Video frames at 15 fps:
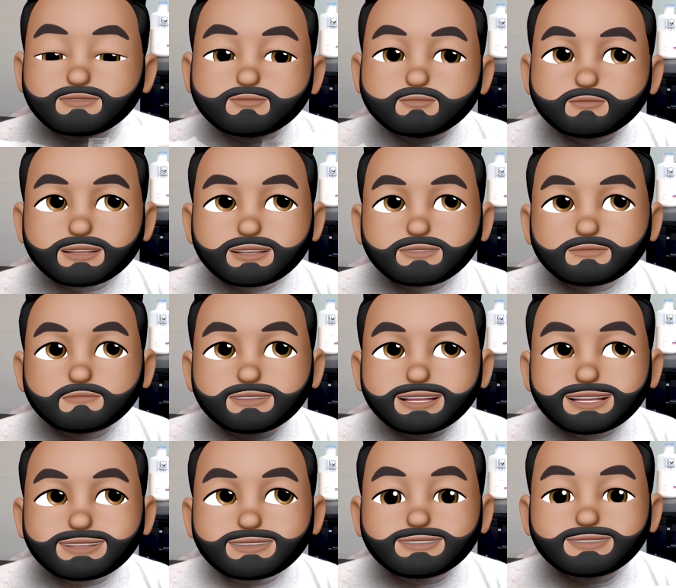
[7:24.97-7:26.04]
12
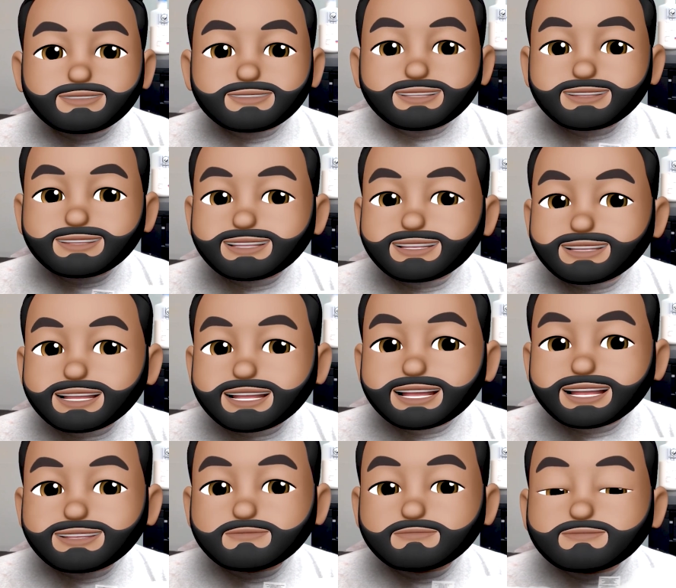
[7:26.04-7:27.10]
by 16 and a
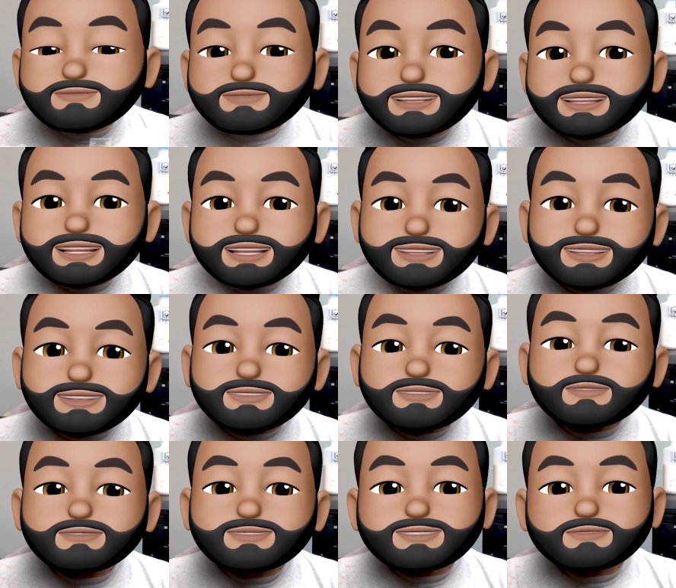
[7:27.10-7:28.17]
half.
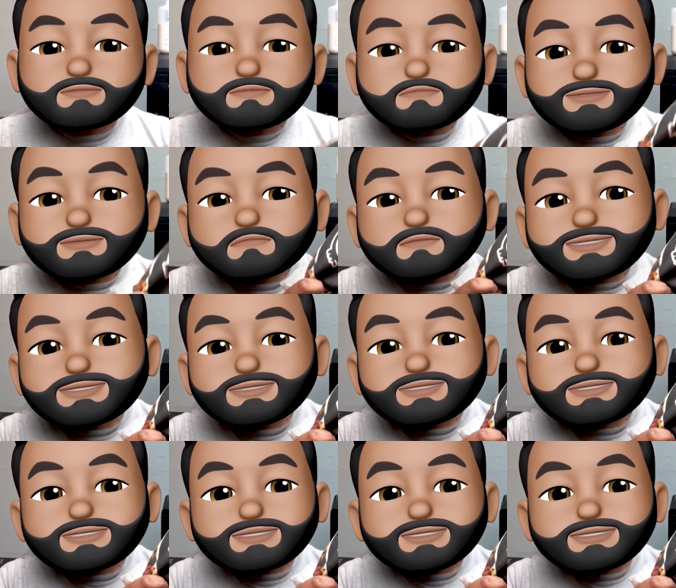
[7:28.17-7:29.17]
That's the actual measurements.